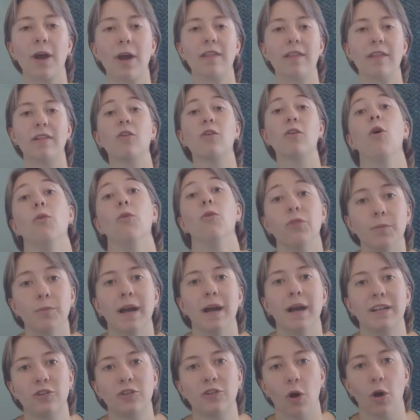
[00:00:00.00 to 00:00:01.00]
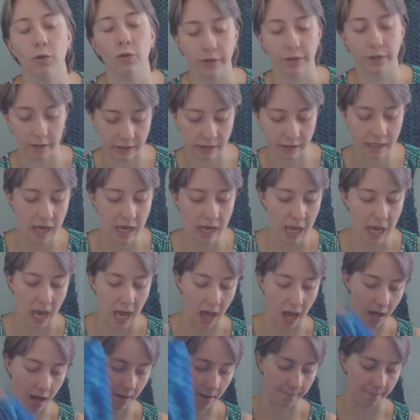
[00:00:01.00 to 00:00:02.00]
wear this over my shoulders,
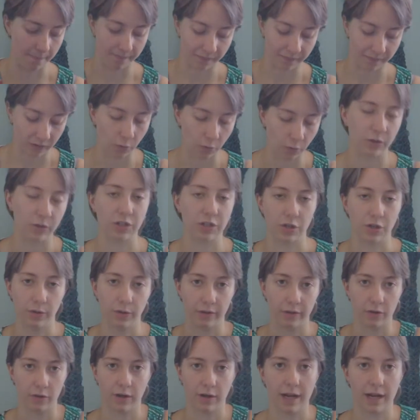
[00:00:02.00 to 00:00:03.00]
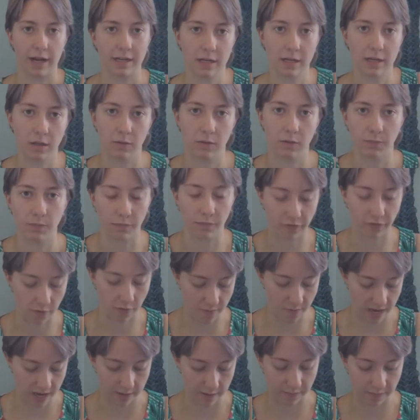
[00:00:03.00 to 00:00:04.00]
which, you know, is not ideal for
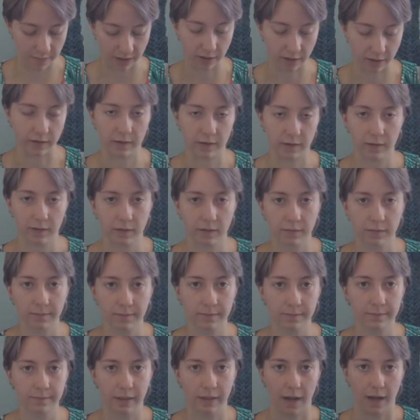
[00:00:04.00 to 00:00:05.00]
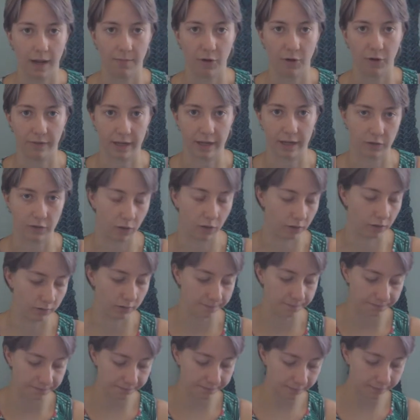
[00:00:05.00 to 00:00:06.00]
me because I'm not that tall.
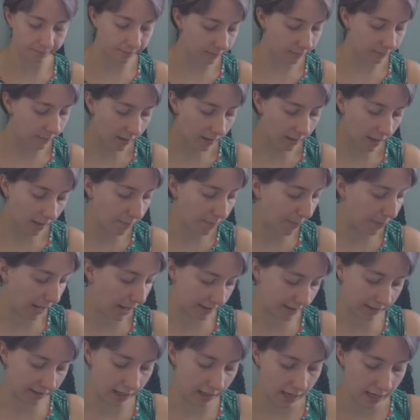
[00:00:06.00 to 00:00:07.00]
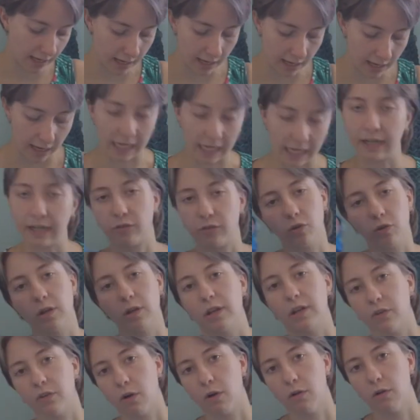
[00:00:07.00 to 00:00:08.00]
But it is 2
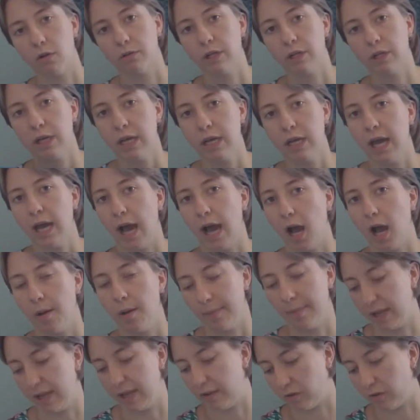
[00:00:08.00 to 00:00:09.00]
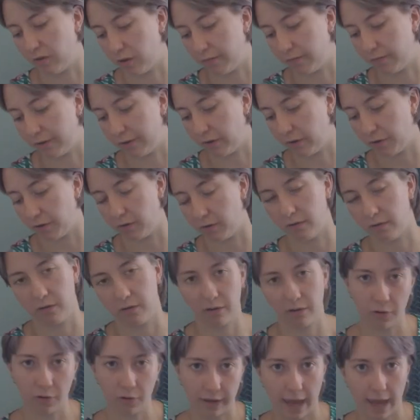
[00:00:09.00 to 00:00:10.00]
years old. It served an
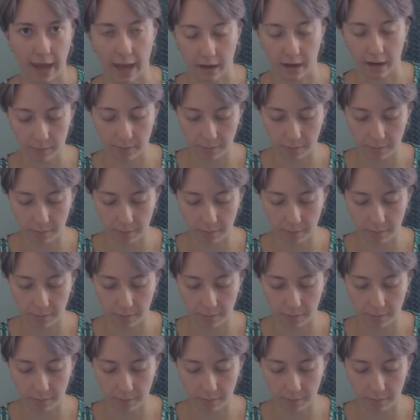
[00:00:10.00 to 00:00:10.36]
okay